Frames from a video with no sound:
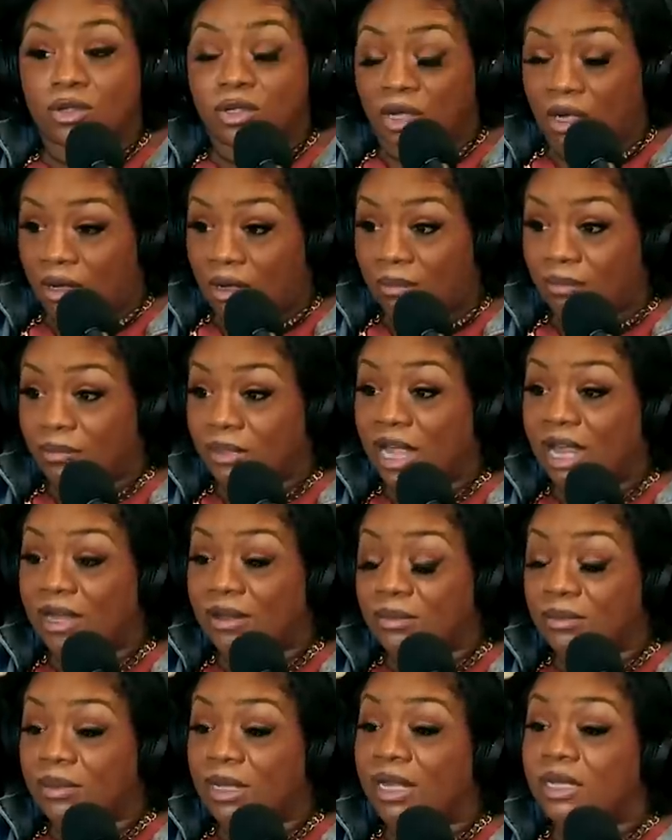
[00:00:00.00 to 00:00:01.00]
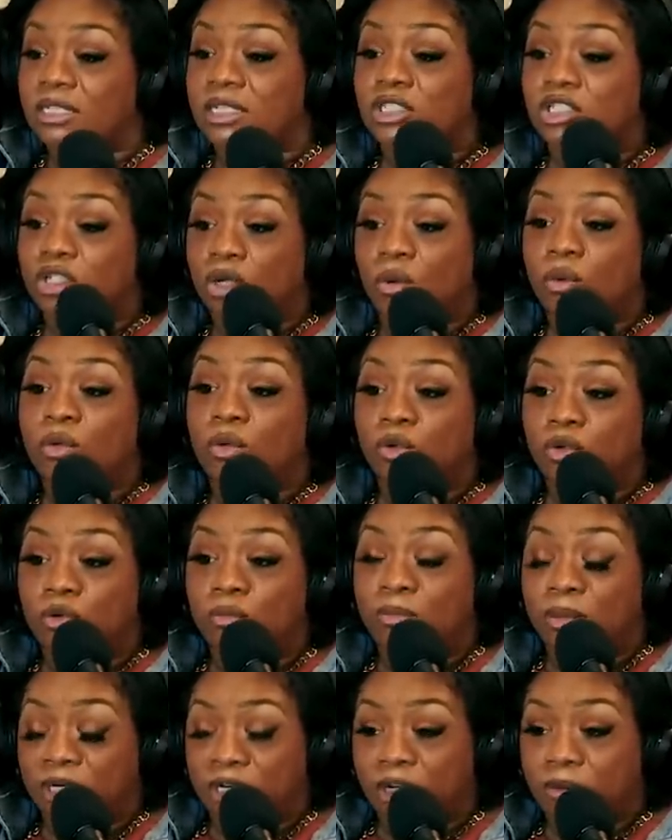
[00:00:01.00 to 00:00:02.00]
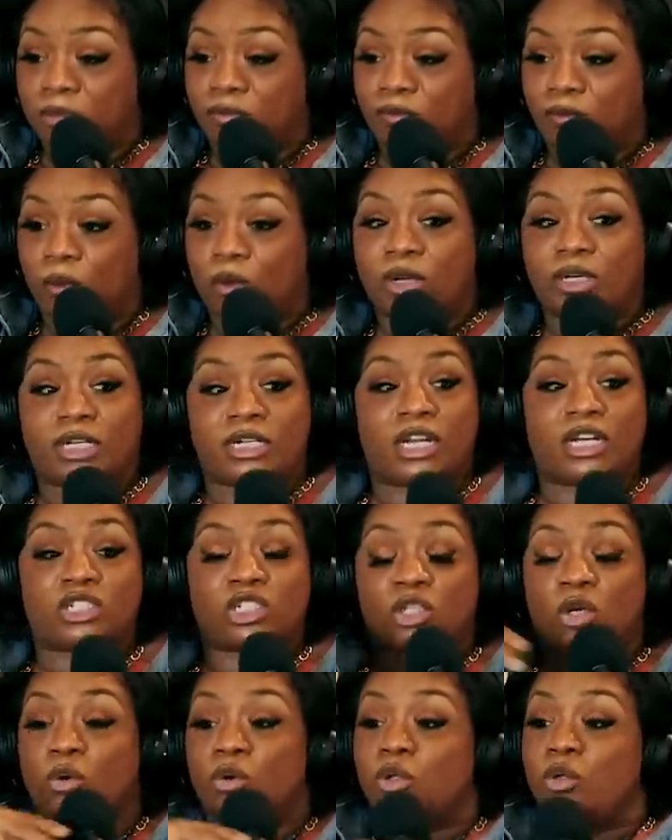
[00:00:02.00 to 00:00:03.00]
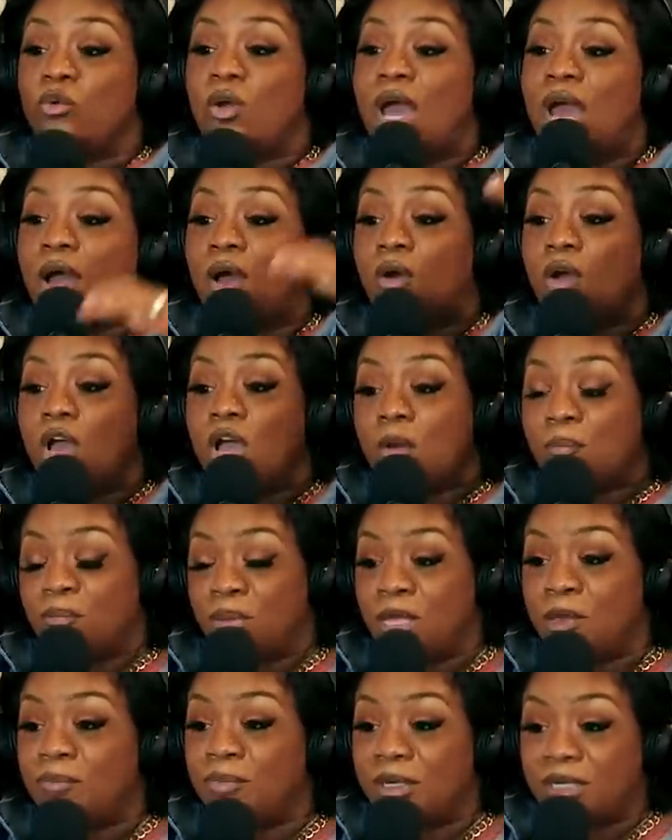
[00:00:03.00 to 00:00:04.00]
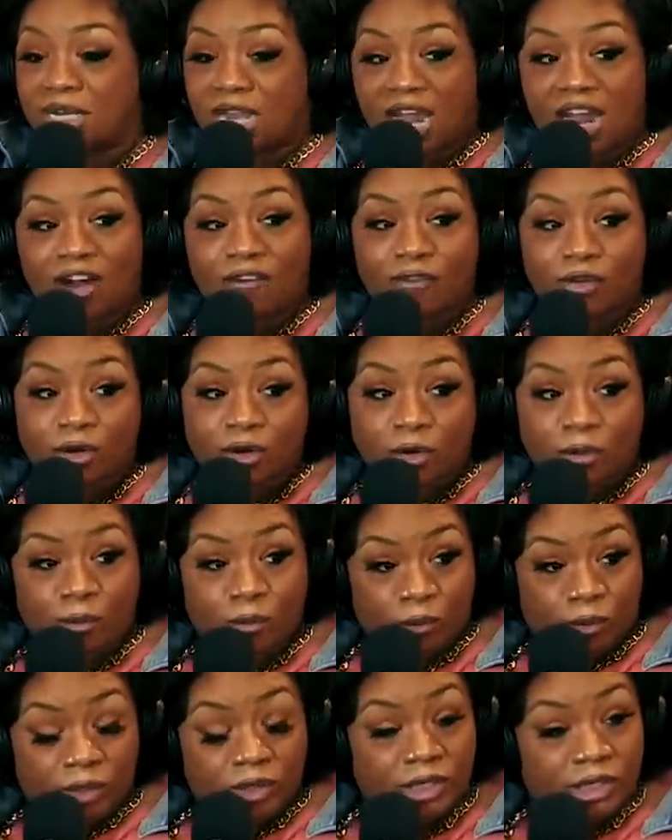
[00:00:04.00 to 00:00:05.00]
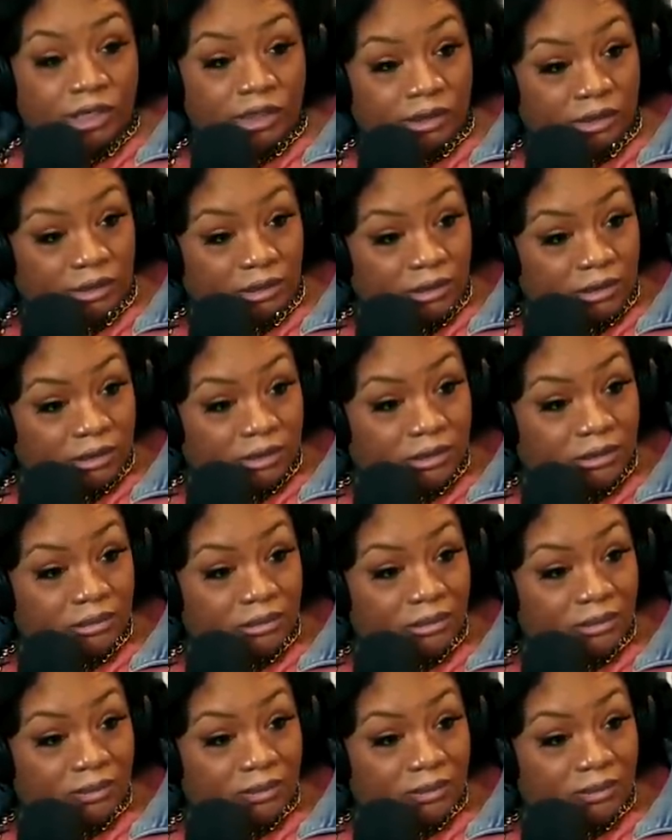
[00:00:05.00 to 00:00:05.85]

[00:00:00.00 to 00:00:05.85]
Yeah, like like to show you you've been here before, and then they show you how people in Africa really looked.